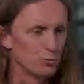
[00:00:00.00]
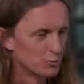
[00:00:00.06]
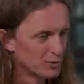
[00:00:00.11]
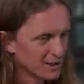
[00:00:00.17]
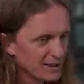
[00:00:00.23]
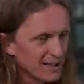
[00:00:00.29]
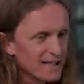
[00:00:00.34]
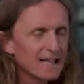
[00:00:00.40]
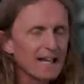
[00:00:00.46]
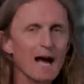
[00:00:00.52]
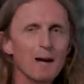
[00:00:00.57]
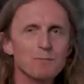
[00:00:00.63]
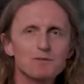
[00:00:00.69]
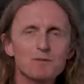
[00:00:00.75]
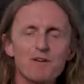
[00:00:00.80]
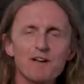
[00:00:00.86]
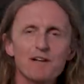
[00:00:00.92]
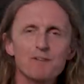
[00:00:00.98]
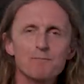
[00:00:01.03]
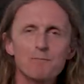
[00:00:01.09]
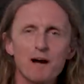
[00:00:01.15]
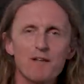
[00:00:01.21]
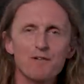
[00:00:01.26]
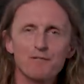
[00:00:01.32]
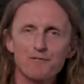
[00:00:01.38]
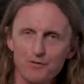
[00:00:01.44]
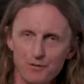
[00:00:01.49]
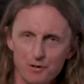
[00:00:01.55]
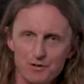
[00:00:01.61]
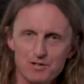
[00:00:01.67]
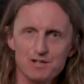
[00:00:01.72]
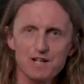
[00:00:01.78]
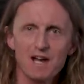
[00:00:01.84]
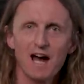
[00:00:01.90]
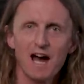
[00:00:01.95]
Really captivated by the
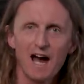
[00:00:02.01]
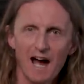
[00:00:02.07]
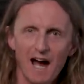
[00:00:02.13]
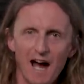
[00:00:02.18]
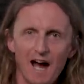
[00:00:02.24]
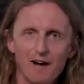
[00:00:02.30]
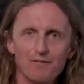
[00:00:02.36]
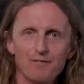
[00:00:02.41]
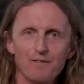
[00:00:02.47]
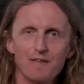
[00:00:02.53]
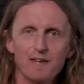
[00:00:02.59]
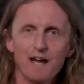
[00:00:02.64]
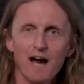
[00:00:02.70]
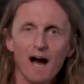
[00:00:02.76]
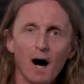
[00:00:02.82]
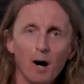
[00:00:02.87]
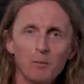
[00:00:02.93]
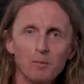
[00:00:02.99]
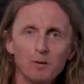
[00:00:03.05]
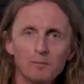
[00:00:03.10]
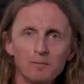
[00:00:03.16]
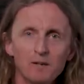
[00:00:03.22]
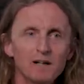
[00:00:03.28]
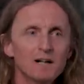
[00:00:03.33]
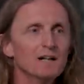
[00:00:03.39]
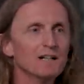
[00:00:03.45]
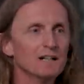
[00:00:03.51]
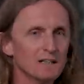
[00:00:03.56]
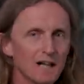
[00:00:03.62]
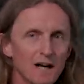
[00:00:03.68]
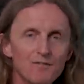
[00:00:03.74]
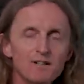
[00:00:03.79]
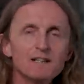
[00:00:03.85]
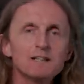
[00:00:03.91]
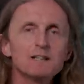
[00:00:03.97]
first half of the album,
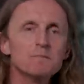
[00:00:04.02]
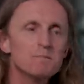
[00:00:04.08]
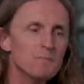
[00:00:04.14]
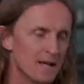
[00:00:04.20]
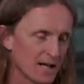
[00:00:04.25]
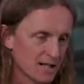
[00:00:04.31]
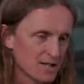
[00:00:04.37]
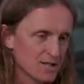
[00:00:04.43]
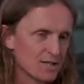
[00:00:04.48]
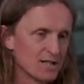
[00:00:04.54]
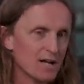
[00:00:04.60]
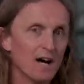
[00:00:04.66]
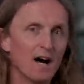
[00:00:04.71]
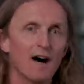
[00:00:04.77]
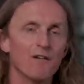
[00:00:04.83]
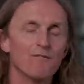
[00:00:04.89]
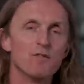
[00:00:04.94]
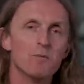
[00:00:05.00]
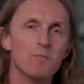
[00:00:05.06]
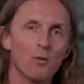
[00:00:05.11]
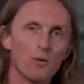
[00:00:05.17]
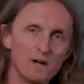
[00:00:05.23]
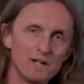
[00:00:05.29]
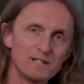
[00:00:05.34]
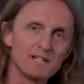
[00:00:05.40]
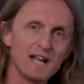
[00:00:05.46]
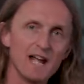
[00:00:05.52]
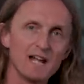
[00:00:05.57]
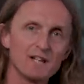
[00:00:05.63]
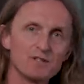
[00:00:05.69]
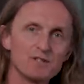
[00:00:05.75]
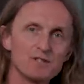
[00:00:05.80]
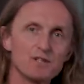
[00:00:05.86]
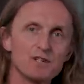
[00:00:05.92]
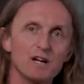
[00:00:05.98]
loving the mix of the more
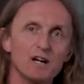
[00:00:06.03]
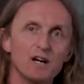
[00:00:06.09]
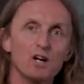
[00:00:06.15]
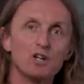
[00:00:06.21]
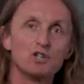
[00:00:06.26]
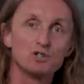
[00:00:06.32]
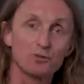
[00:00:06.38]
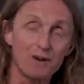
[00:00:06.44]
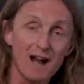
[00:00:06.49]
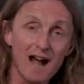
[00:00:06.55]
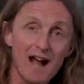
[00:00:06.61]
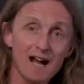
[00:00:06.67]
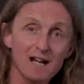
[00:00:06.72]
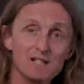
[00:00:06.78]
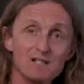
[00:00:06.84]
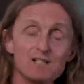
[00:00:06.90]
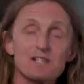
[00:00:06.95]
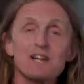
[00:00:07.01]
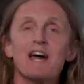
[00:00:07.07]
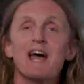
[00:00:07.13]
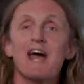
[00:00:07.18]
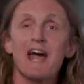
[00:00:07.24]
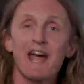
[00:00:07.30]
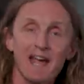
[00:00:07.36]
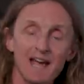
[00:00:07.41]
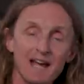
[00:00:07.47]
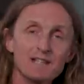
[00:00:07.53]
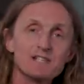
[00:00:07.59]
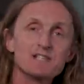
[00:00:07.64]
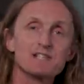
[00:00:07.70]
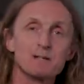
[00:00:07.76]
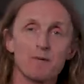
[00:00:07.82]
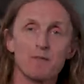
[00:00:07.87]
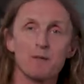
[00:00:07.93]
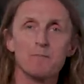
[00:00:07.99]
intense tracks and
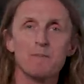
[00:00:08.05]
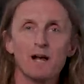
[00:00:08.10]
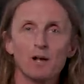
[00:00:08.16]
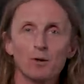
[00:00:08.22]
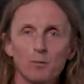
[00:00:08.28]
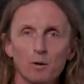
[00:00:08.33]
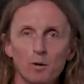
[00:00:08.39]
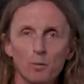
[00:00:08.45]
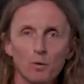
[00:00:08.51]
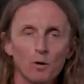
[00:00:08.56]
some of the mellower